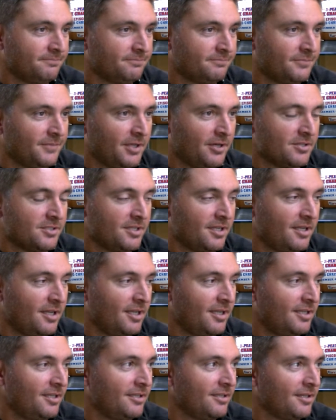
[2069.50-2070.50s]
Thursday
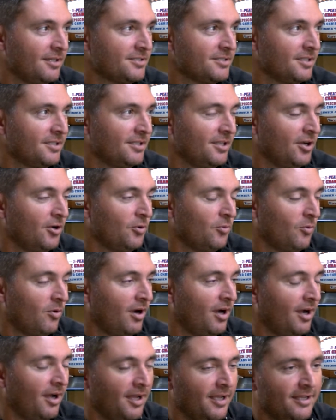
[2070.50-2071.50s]
night. I said, no,
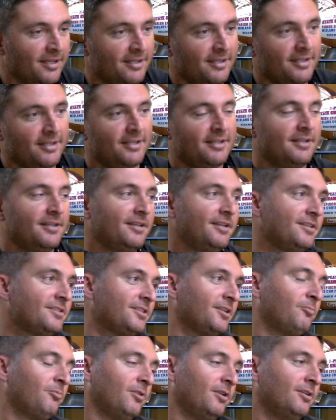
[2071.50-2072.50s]
why? He
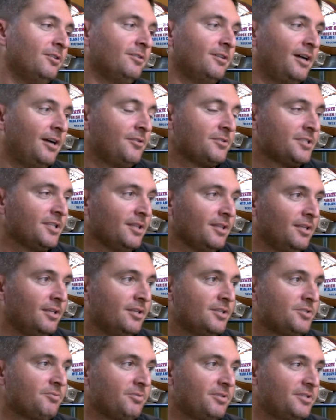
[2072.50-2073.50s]
said, well, I was at
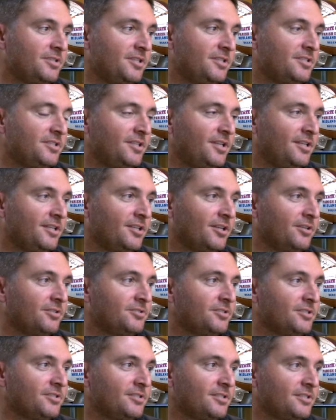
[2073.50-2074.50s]
lunch with the TCA
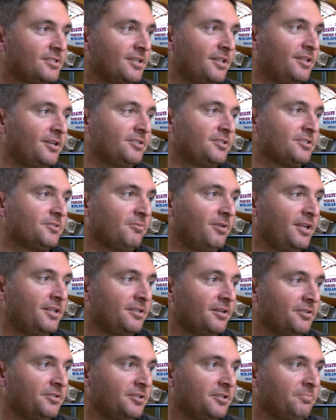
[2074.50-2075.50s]
coaches, and he said, they're just waiting
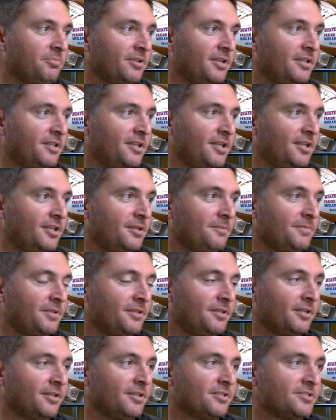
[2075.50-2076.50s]
on you to play the game, and then
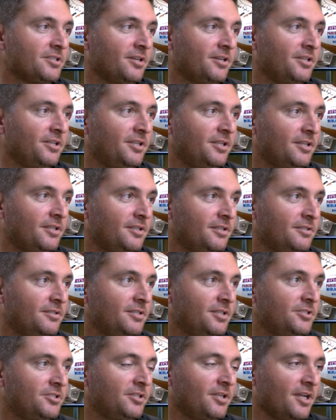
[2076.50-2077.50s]
they're going to turn you in and
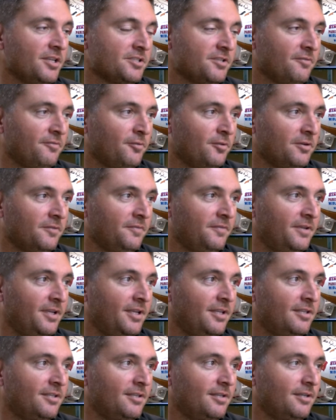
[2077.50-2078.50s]
get you guys to
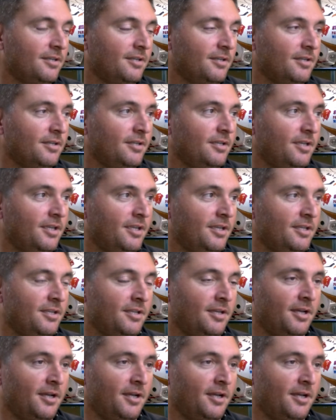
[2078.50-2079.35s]
forfeit and